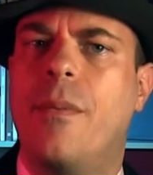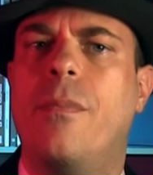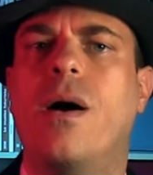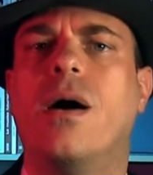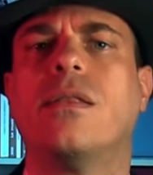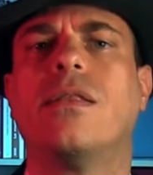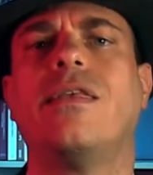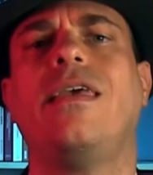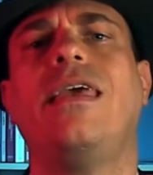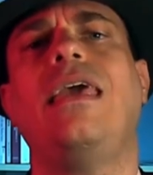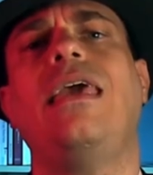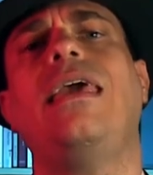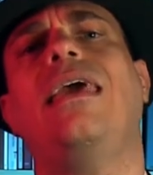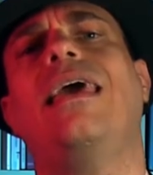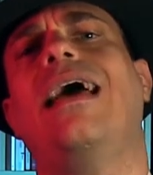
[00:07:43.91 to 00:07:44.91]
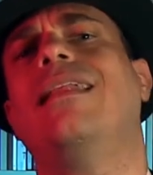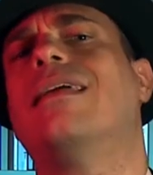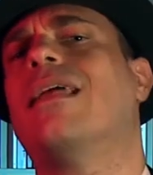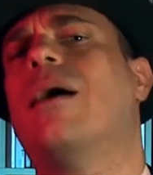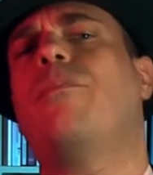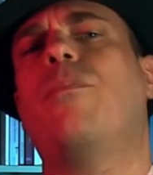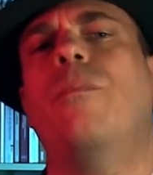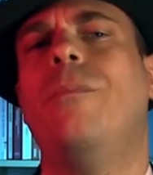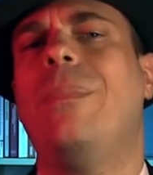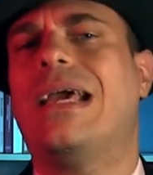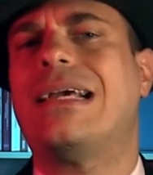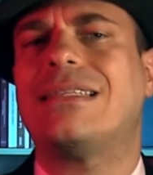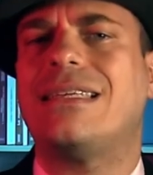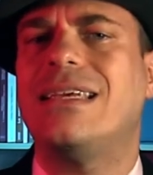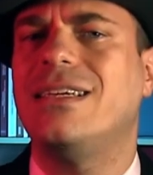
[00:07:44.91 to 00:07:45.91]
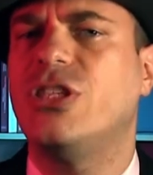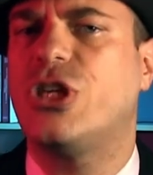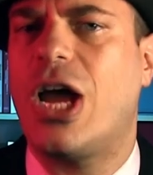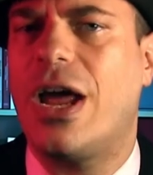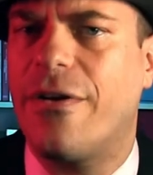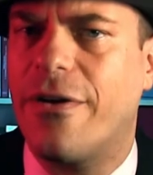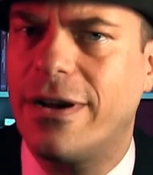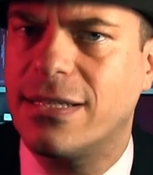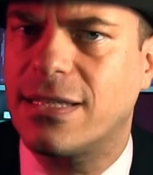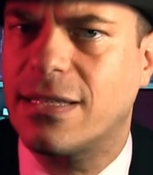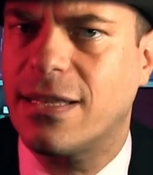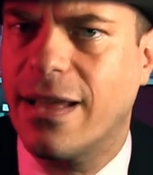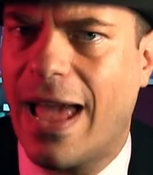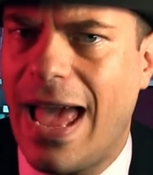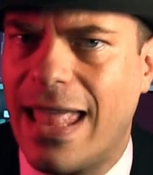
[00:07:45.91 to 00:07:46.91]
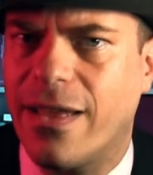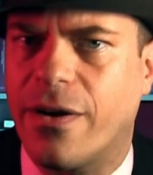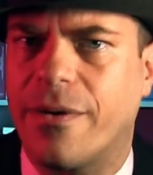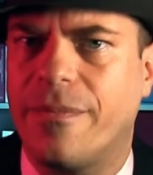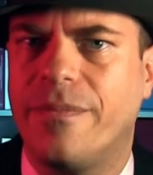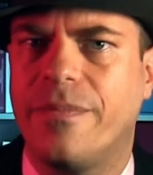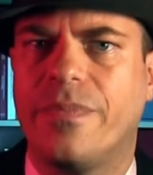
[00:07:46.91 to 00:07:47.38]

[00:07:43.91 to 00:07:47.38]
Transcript: but he ended up mixing genres together.